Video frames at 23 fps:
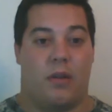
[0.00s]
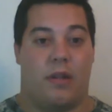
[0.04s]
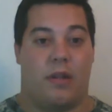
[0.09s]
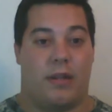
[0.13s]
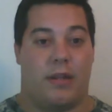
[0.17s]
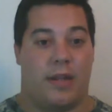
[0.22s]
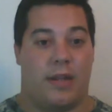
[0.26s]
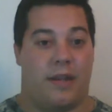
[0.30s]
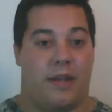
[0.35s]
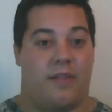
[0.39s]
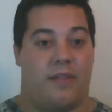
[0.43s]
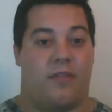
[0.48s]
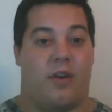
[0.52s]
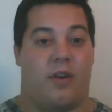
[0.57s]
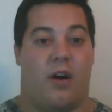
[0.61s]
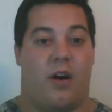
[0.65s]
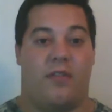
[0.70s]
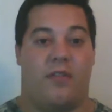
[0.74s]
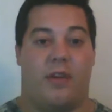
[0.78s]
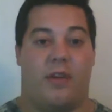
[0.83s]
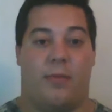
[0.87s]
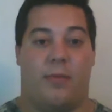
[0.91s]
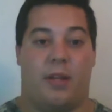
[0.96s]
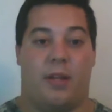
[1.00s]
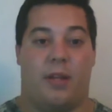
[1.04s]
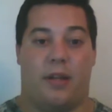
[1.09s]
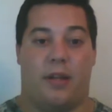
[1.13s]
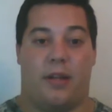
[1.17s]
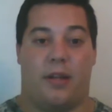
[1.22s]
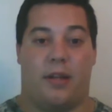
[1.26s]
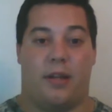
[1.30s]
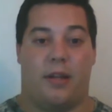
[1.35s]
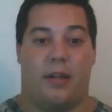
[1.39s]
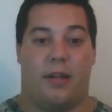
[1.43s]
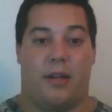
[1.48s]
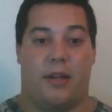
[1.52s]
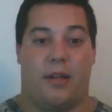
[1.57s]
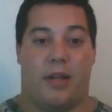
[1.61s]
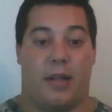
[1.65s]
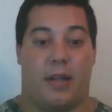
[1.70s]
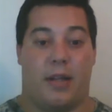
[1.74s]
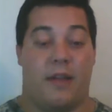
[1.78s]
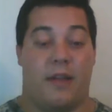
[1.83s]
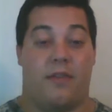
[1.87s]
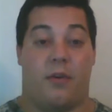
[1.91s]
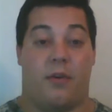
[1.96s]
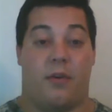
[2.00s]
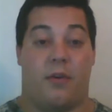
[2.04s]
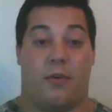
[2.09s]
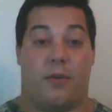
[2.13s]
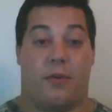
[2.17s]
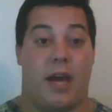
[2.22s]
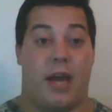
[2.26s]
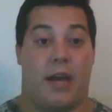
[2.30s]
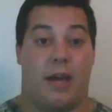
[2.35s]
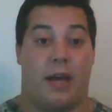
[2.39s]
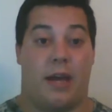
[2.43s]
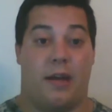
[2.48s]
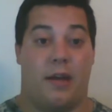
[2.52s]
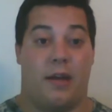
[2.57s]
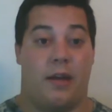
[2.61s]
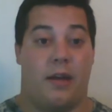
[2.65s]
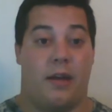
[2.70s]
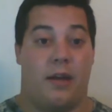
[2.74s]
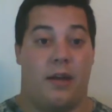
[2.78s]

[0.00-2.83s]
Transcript: that they saw something, and that's okay.